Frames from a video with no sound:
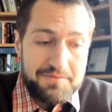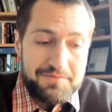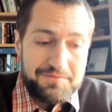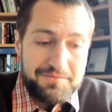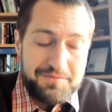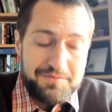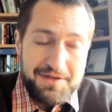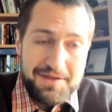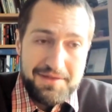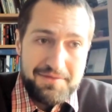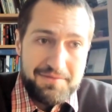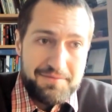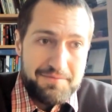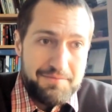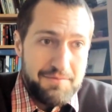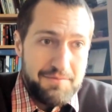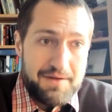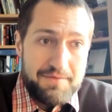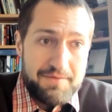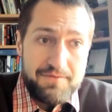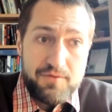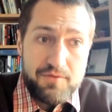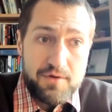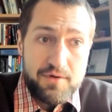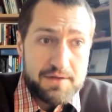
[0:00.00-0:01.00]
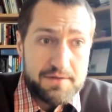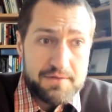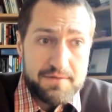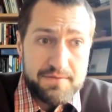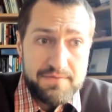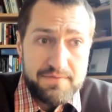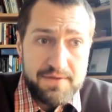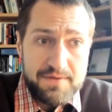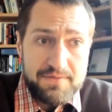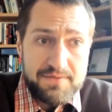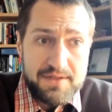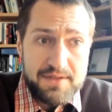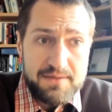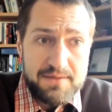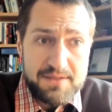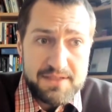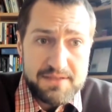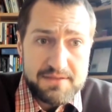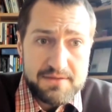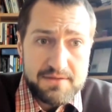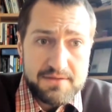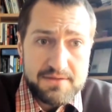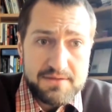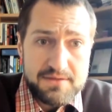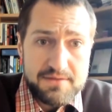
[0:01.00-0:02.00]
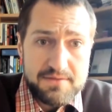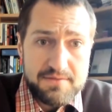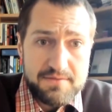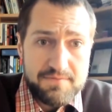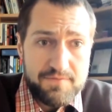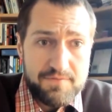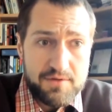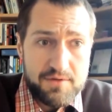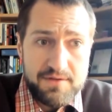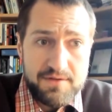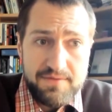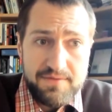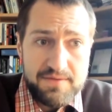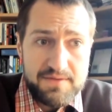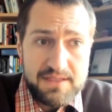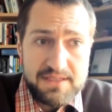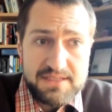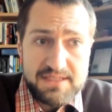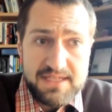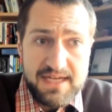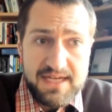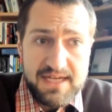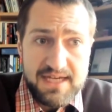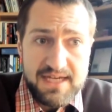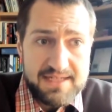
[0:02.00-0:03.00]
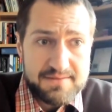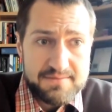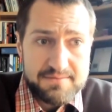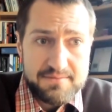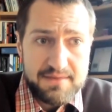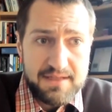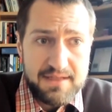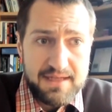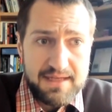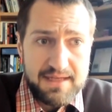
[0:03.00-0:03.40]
with what, 450 missiles, 450 JASM,